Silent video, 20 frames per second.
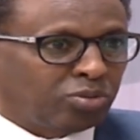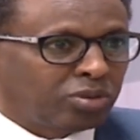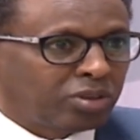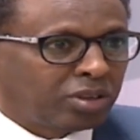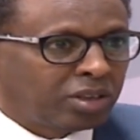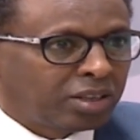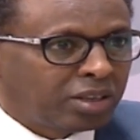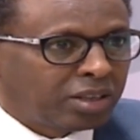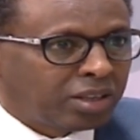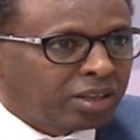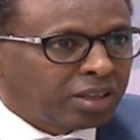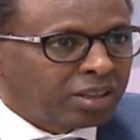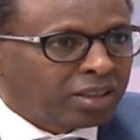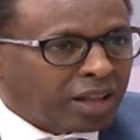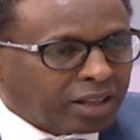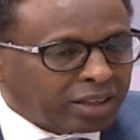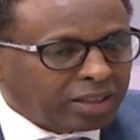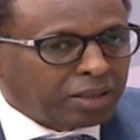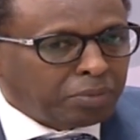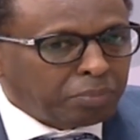Yeah
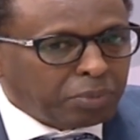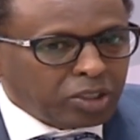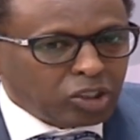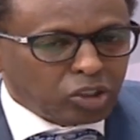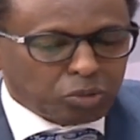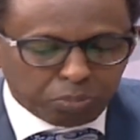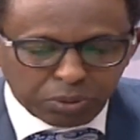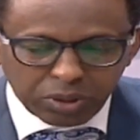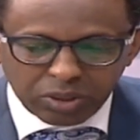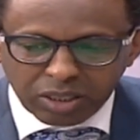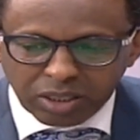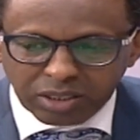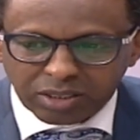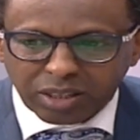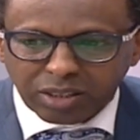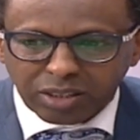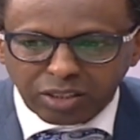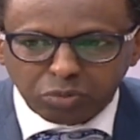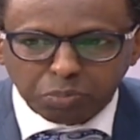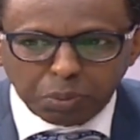that he means business.
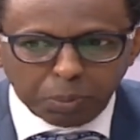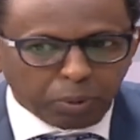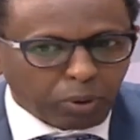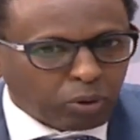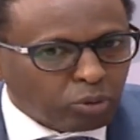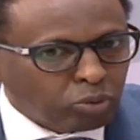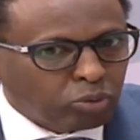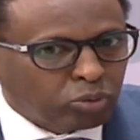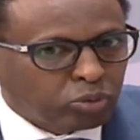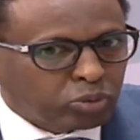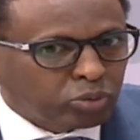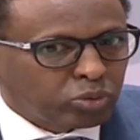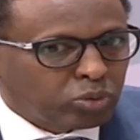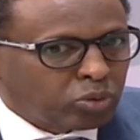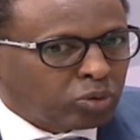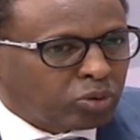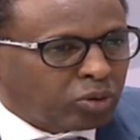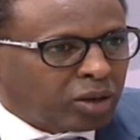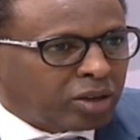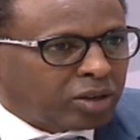And these people who,
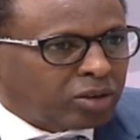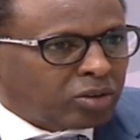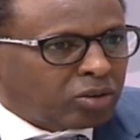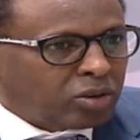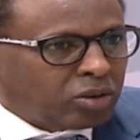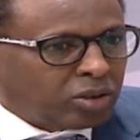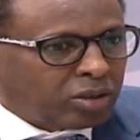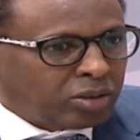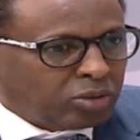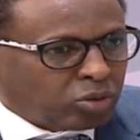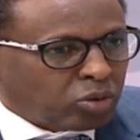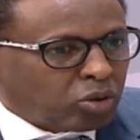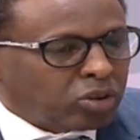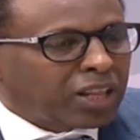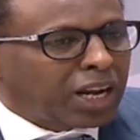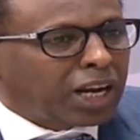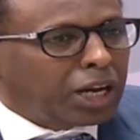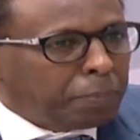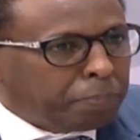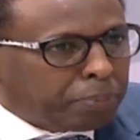you know,
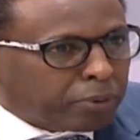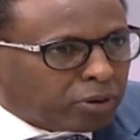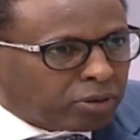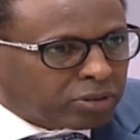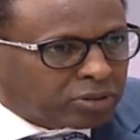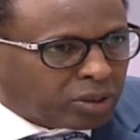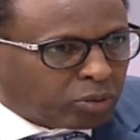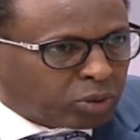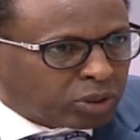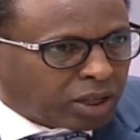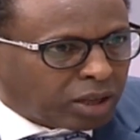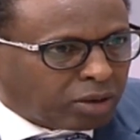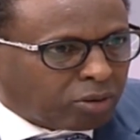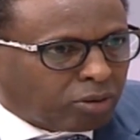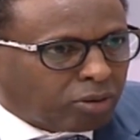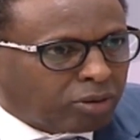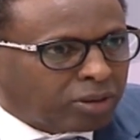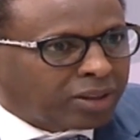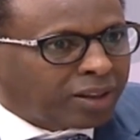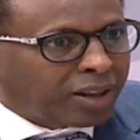the liberals, what I
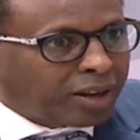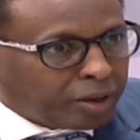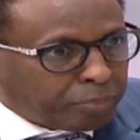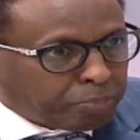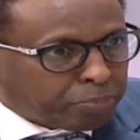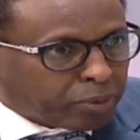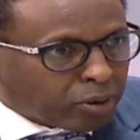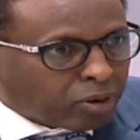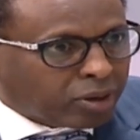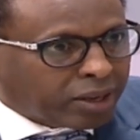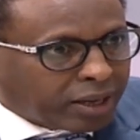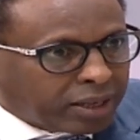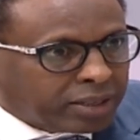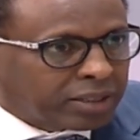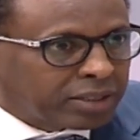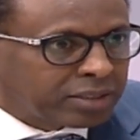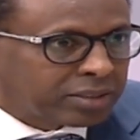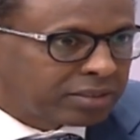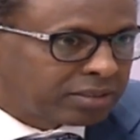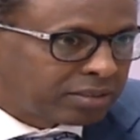call the liberal
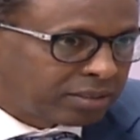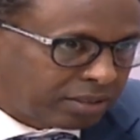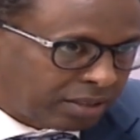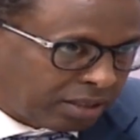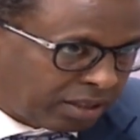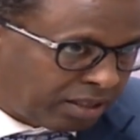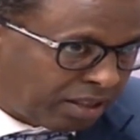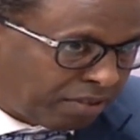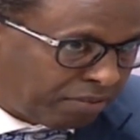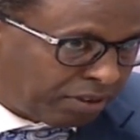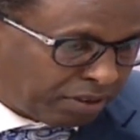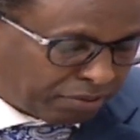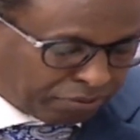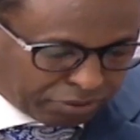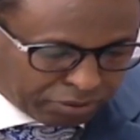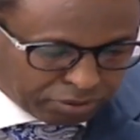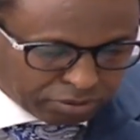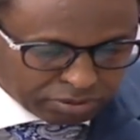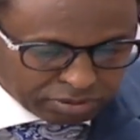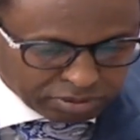Kenyans, they are very
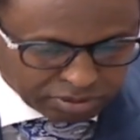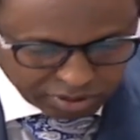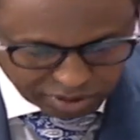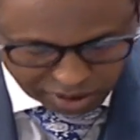few.